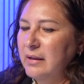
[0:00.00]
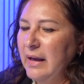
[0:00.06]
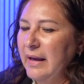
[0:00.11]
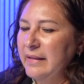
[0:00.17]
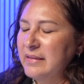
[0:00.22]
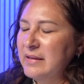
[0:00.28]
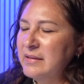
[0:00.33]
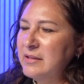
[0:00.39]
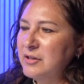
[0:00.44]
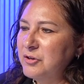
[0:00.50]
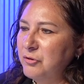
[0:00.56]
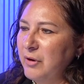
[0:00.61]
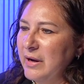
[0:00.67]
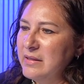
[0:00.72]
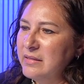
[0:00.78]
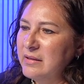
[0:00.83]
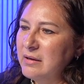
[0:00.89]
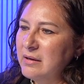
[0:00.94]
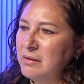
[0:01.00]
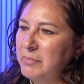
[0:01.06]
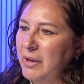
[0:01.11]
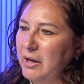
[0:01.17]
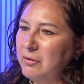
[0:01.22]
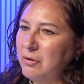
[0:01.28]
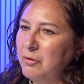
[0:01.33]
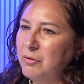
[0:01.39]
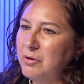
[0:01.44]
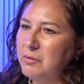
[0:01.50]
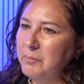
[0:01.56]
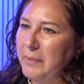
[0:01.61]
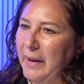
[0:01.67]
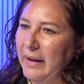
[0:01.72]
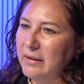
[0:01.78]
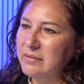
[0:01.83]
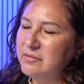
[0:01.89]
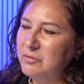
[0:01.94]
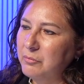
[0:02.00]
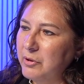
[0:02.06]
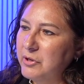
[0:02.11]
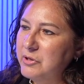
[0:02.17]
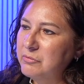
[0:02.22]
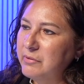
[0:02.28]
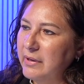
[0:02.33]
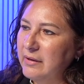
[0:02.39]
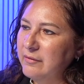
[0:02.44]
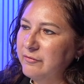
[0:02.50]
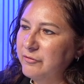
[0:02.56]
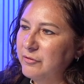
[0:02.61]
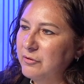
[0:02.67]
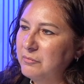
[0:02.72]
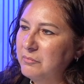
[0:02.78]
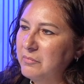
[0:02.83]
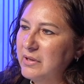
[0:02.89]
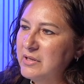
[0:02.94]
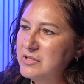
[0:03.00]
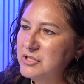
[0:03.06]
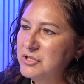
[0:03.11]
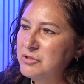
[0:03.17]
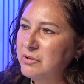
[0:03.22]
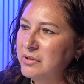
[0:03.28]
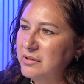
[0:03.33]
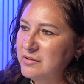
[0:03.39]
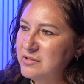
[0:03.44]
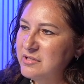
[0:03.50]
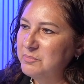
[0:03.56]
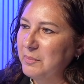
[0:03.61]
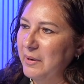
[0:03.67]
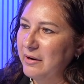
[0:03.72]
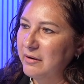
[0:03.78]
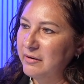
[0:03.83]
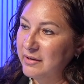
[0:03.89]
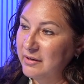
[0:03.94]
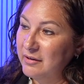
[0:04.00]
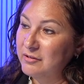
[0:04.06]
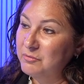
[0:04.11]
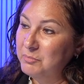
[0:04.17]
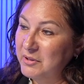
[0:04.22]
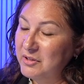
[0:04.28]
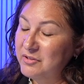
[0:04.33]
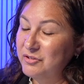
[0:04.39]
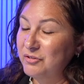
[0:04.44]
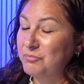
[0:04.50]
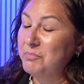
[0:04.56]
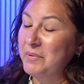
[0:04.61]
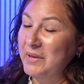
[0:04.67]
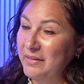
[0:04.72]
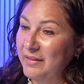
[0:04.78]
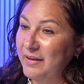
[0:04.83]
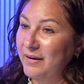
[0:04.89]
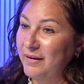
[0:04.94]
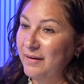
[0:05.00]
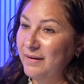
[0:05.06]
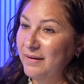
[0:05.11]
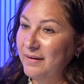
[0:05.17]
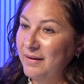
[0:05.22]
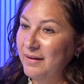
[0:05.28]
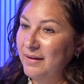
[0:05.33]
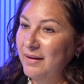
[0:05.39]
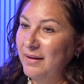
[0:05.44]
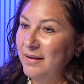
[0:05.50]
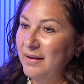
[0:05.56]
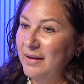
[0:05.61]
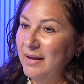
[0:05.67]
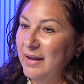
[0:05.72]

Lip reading: I think the great thing about going back to where you came from is you can inspire kids because you've been there. Mm-hmm.